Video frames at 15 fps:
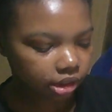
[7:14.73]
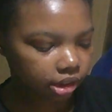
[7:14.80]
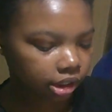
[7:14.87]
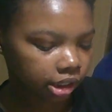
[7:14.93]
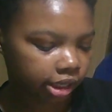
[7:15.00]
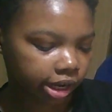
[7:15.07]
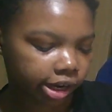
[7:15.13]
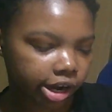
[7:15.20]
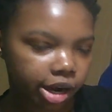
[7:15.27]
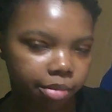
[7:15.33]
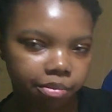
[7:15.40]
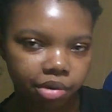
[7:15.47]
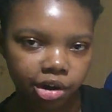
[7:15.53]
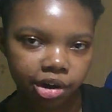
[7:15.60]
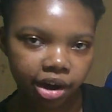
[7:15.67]
and I got
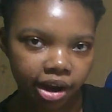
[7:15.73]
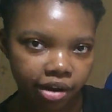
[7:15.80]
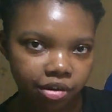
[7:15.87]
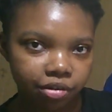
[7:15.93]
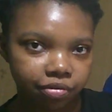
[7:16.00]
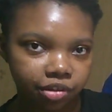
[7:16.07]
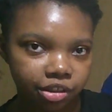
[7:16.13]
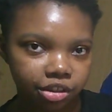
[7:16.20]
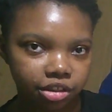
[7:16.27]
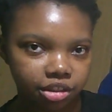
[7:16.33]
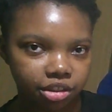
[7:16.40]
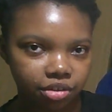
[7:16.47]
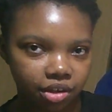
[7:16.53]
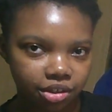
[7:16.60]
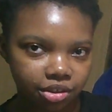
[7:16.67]
burnt out eventually,
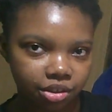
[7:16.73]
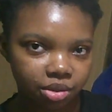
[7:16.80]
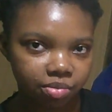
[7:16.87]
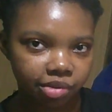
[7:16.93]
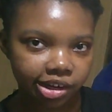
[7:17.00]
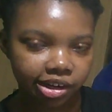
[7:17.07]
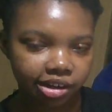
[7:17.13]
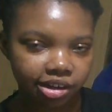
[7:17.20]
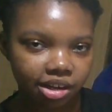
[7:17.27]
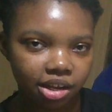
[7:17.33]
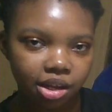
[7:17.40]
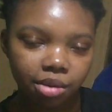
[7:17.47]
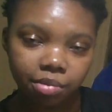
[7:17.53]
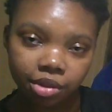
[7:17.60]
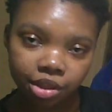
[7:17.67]
so I took a break.
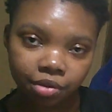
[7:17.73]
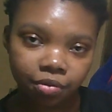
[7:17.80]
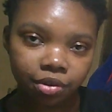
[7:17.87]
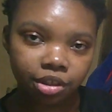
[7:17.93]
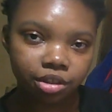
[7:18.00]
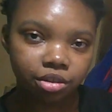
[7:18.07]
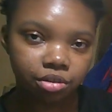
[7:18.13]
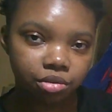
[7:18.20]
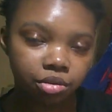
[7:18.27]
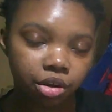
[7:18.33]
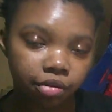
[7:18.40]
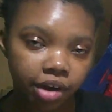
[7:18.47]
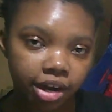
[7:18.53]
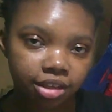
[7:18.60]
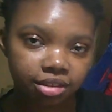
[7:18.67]
But then when New
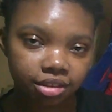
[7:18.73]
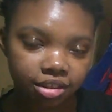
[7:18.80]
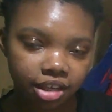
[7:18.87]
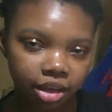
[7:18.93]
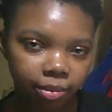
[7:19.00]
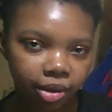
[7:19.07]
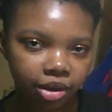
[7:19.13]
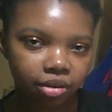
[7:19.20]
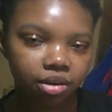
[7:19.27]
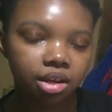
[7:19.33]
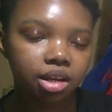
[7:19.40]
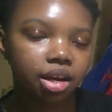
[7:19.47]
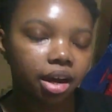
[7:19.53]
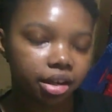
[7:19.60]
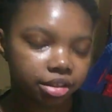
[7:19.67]
Horizons came out,
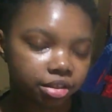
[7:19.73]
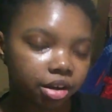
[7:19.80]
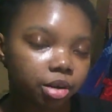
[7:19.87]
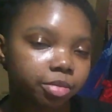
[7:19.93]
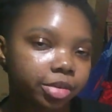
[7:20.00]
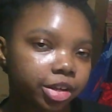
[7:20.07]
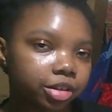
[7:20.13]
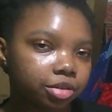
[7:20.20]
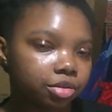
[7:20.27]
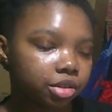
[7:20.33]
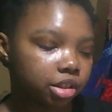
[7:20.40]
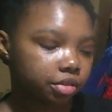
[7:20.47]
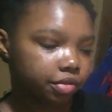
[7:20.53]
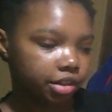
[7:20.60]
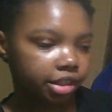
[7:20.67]
I started playing New
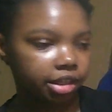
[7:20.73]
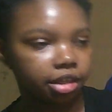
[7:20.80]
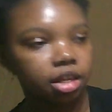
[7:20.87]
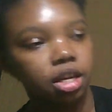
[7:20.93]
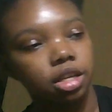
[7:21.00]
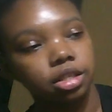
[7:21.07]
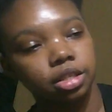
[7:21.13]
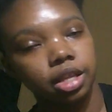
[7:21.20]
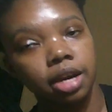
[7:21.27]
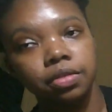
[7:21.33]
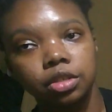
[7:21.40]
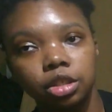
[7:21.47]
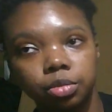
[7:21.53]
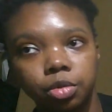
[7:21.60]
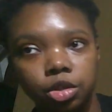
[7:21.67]
Leaf again. So that
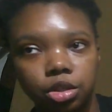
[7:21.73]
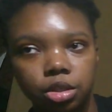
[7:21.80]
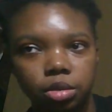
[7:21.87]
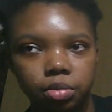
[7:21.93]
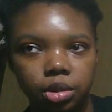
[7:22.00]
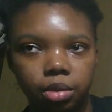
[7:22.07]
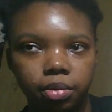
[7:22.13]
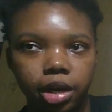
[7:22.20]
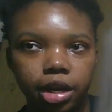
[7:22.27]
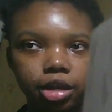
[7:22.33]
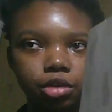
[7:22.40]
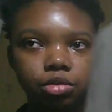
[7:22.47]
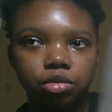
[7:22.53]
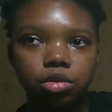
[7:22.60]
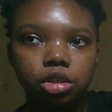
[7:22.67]
was supposed to be my
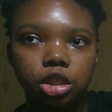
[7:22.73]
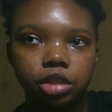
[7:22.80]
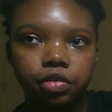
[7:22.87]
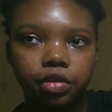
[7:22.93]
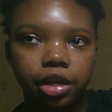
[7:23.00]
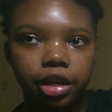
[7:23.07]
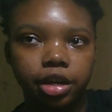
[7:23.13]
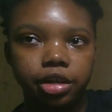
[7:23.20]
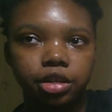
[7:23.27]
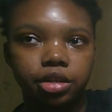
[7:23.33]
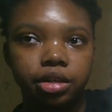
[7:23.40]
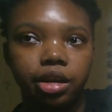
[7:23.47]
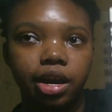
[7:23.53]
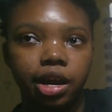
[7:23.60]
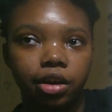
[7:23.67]
New Leaf character.
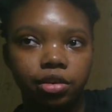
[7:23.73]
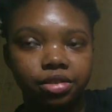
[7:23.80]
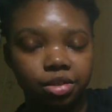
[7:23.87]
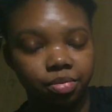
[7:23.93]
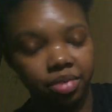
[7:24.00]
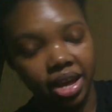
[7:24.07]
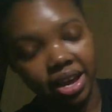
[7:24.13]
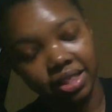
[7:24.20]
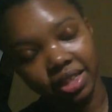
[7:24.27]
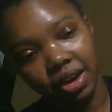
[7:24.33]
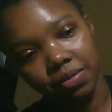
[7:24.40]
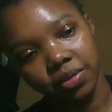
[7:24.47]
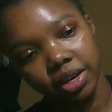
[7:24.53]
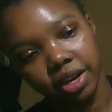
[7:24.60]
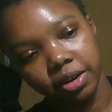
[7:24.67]
I also blacked that
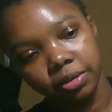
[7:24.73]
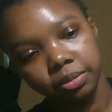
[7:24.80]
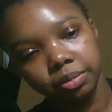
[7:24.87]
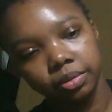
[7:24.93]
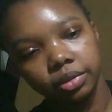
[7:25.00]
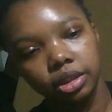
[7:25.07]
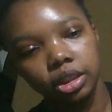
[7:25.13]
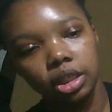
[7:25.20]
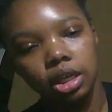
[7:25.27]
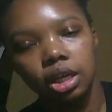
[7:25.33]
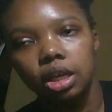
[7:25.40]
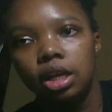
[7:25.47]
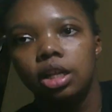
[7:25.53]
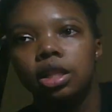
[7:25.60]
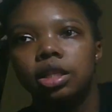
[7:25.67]
one out.
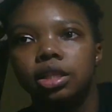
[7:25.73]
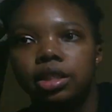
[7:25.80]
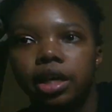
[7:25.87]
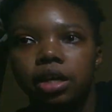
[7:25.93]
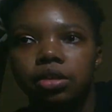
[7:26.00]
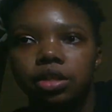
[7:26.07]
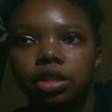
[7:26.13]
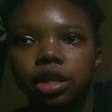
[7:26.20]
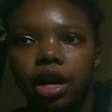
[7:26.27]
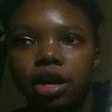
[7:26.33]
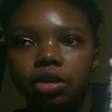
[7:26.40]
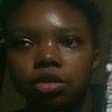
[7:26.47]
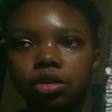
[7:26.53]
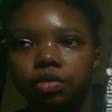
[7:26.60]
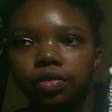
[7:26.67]
And then down here, I
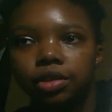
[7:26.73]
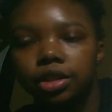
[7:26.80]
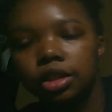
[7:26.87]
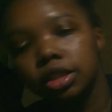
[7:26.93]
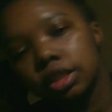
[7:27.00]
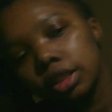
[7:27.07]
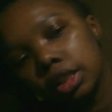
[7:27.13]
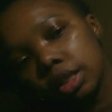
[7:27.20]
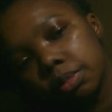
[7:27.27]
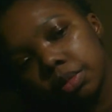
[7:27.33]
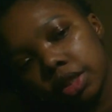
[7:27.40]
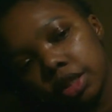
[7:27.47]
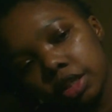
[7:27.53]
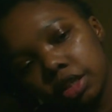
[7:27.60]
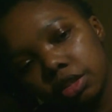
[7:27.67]
don't know if you can see it,
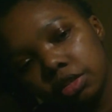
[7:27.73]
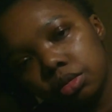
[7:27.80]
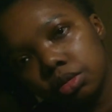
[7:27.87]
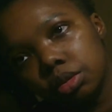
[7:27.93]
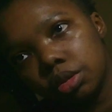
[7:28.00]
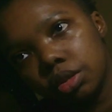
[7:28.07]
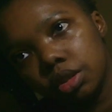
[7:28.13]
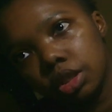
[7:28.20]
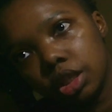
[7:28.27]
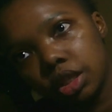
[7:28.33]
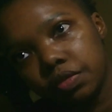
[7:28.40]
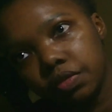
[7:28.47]
but there are doodles of